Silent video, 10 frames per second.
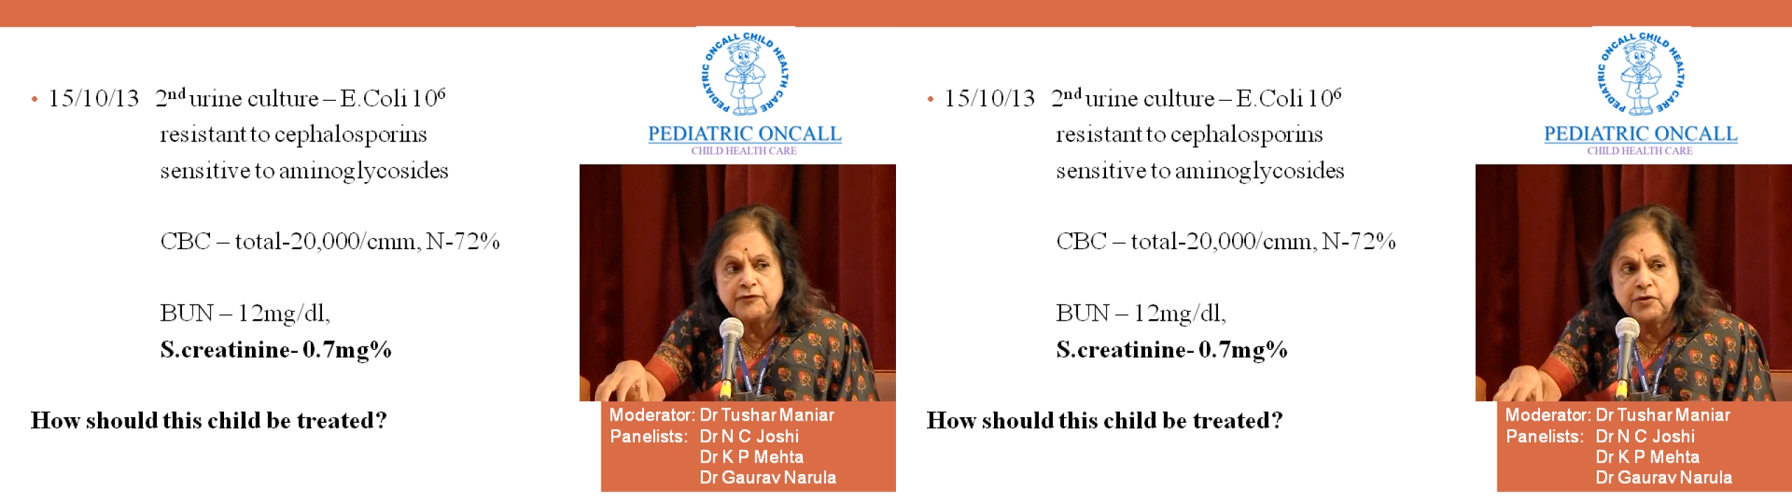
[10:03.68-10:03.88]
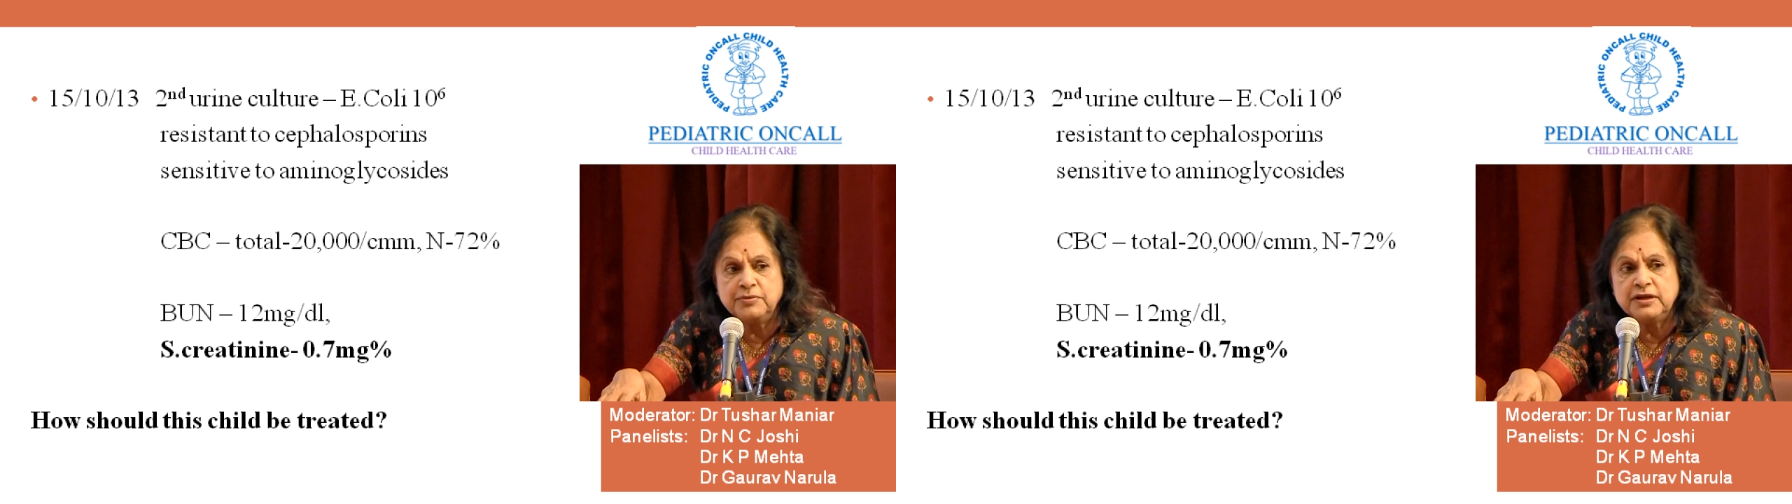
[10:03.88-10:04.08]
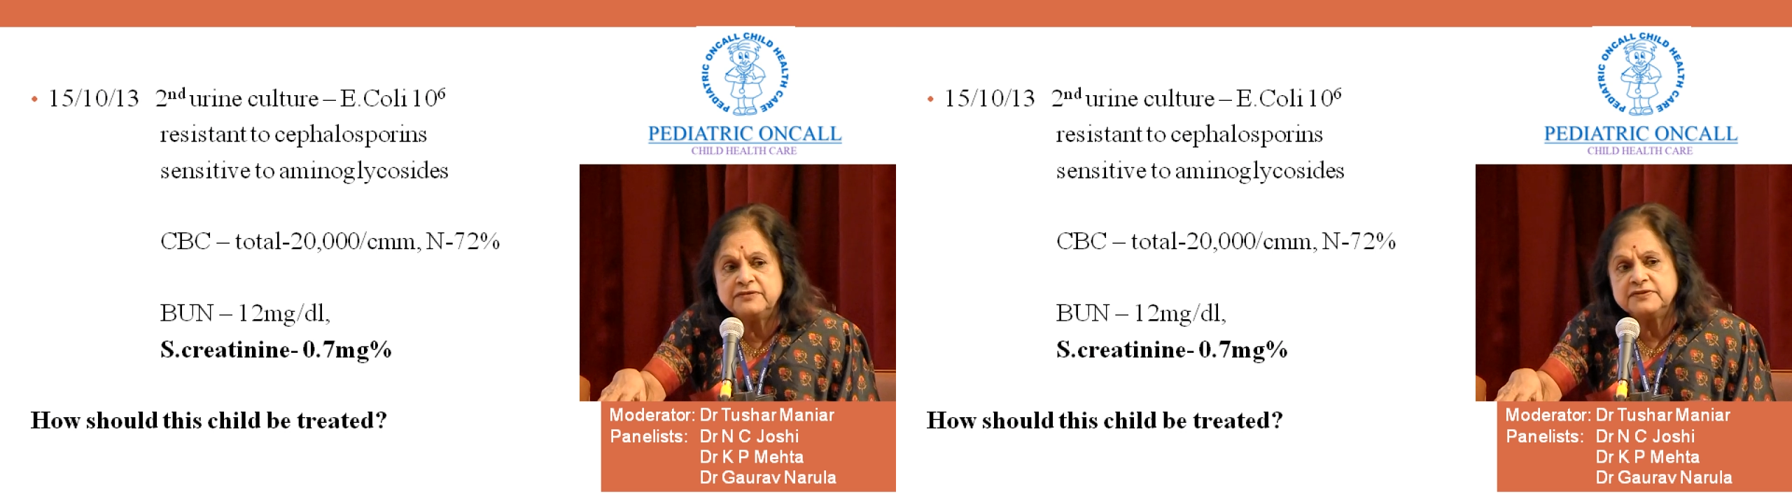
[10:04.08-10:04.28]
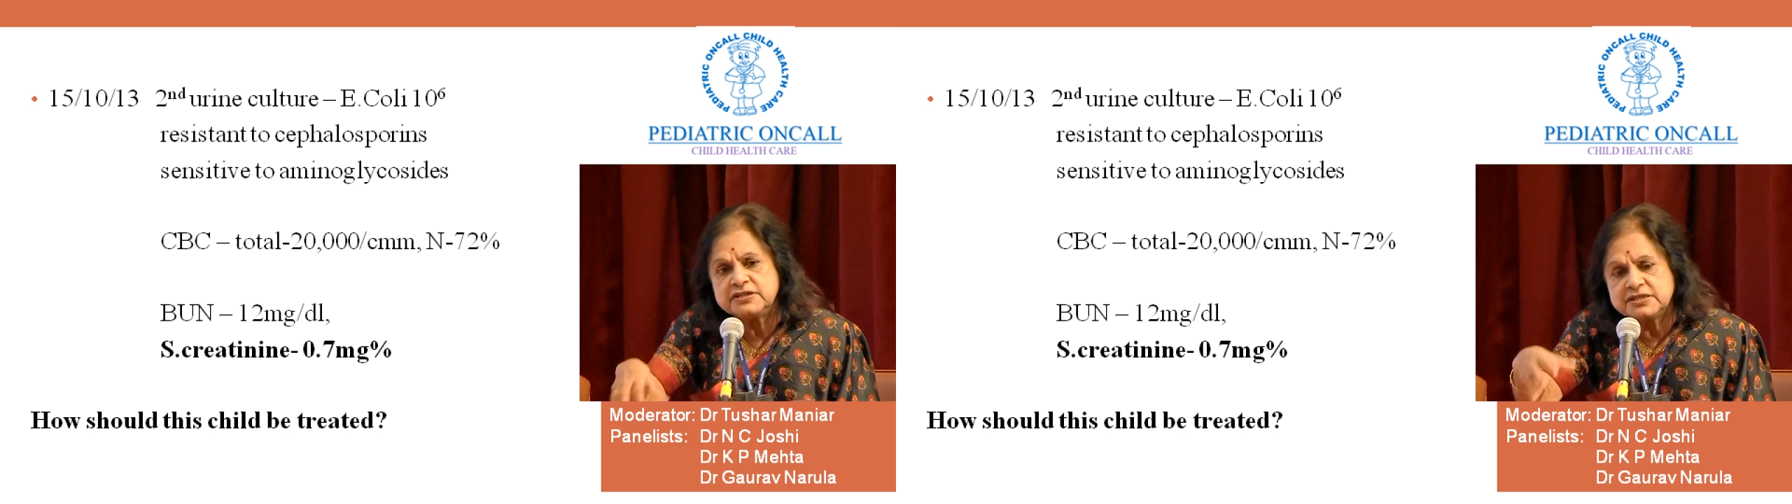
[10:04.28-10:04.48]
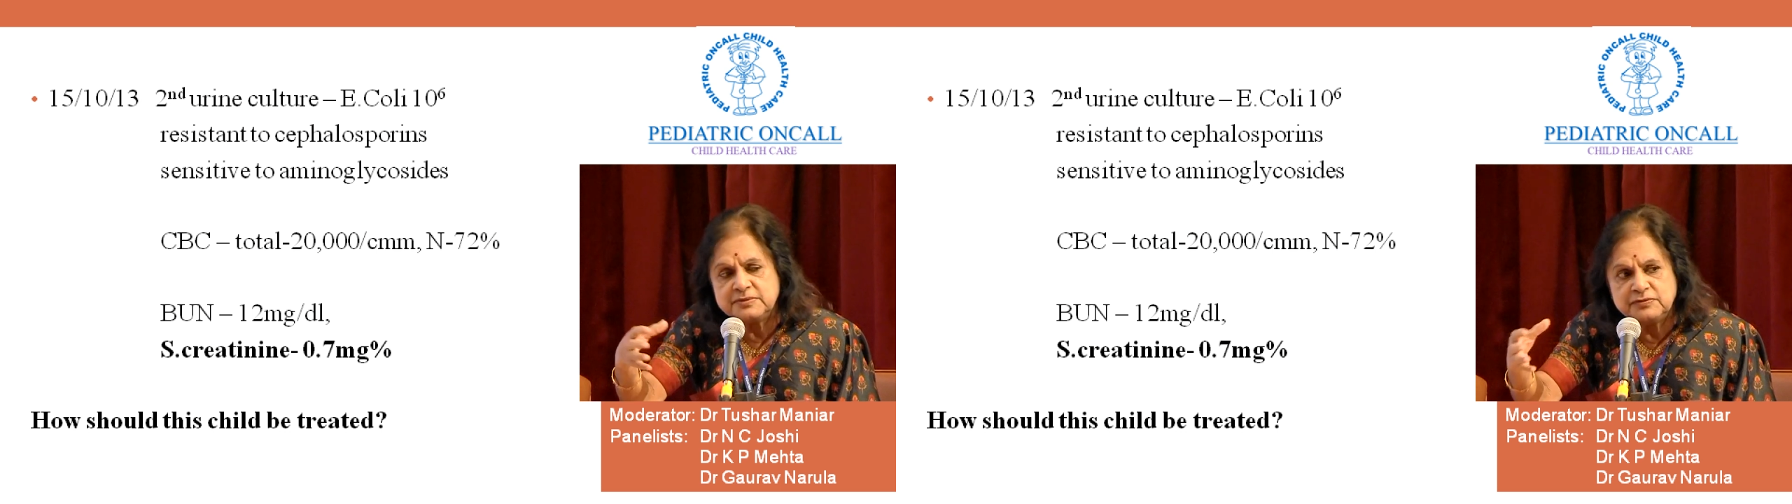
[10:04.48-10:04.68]
formula which
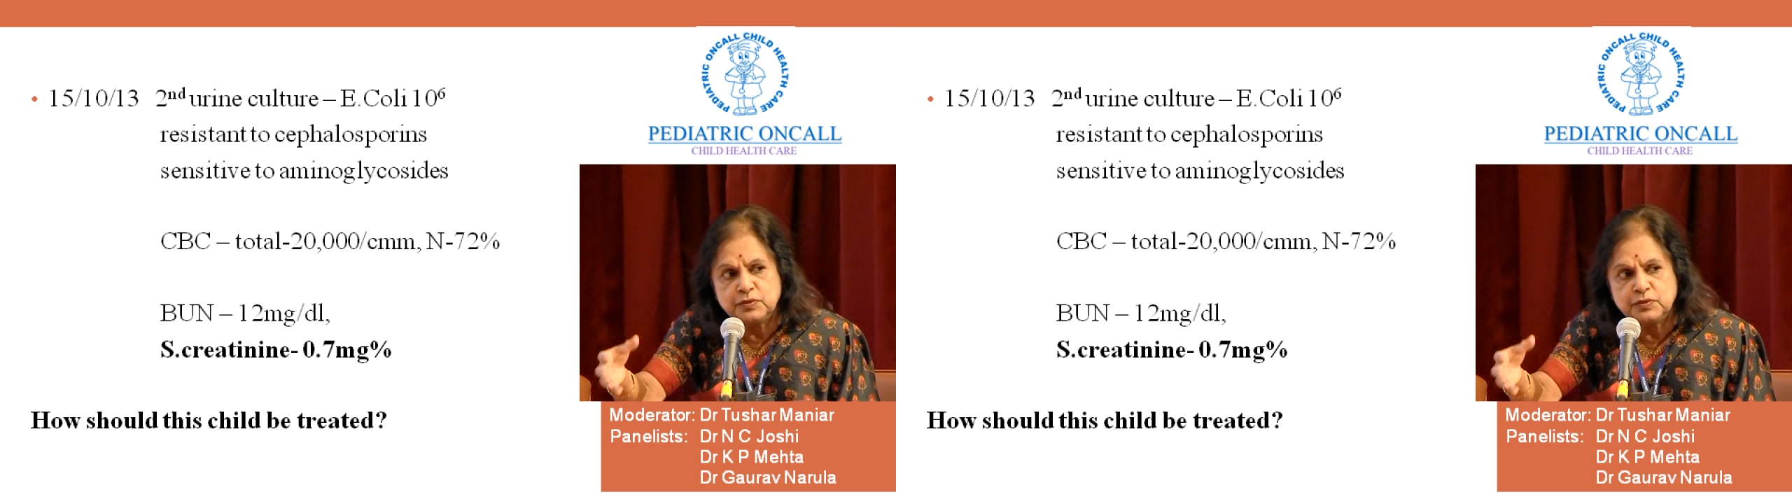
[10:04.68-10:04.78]
has been